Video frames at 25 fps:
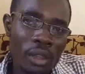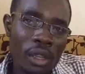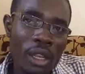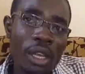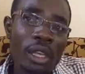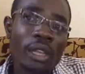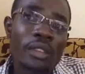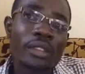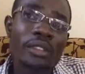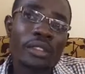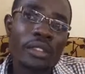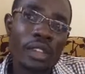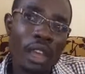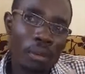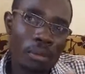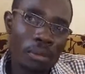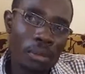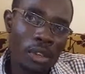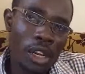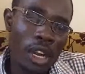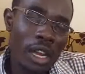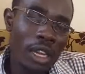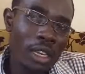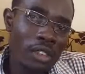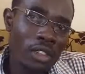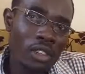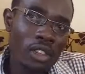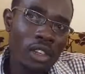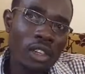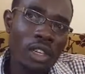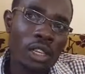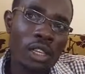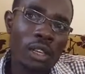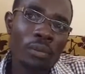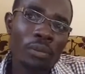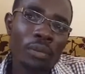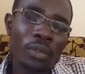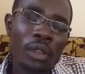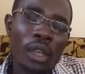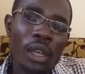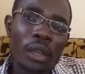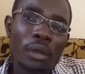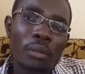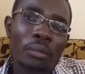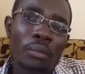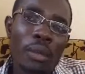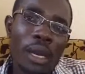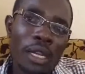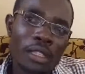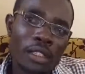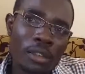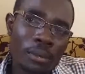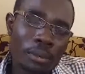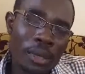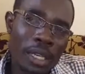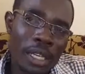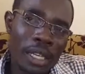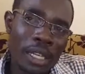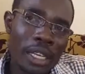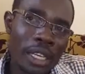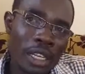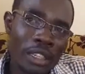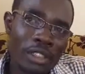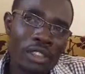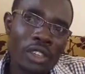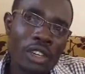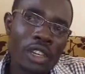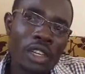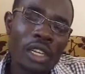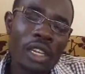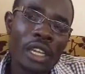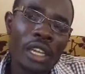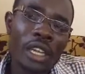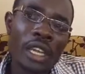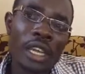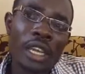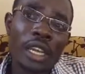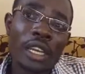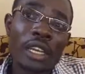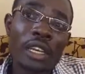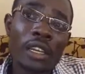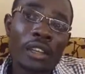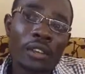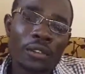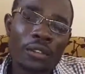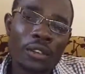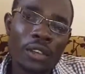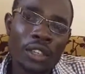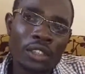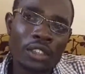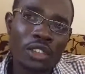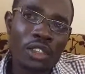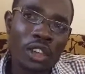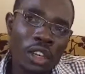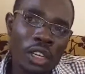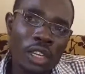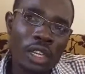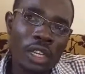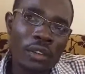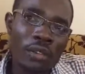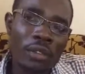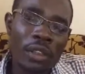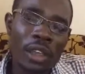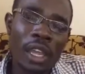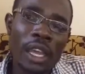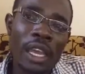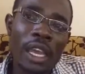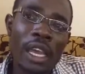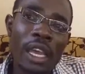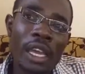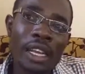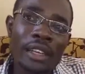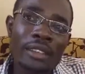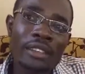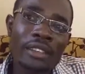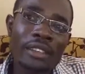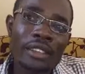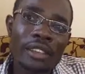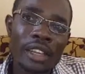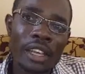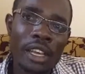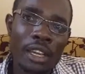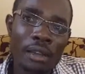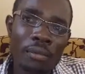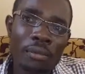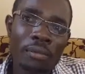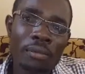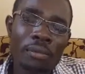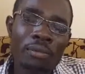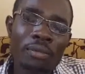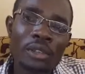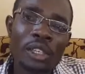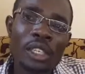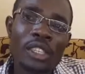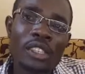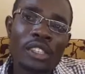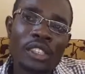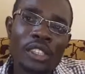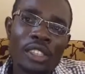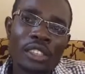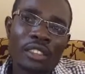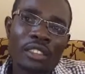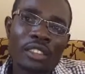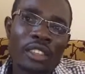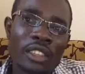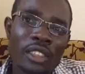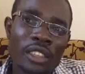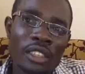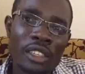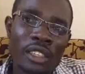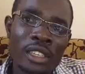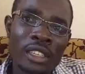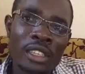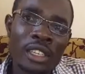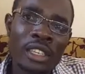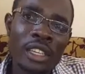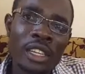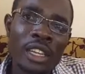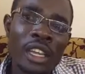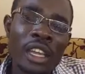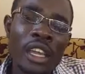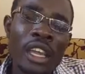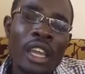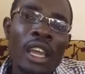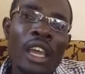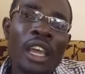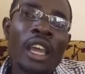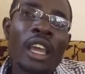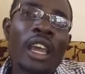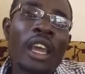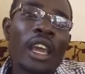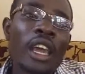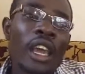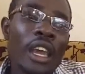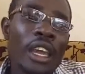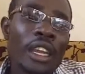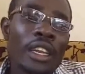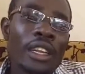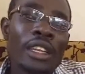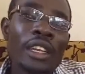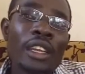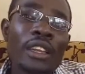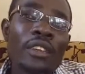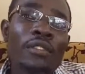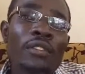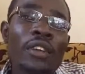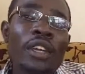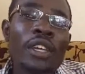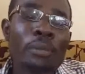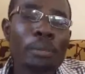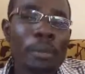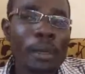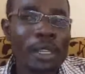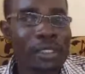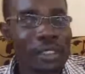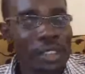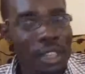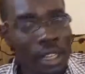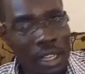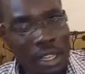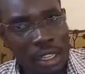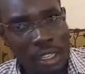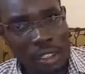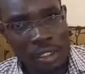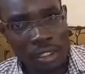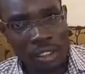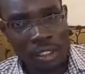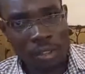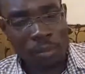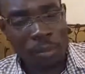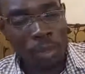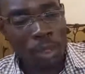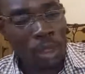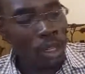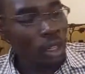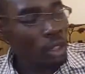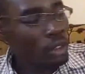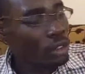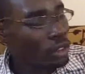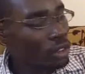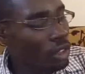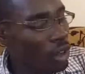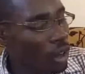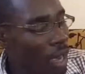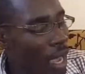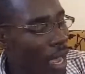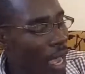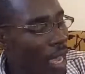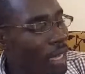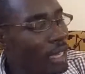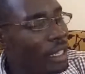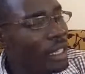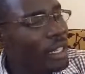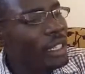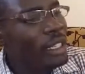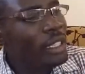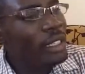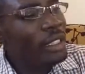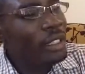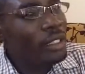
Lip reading: subtraction, multiplication, division, LCM, GCD, and even percentage. So, and it is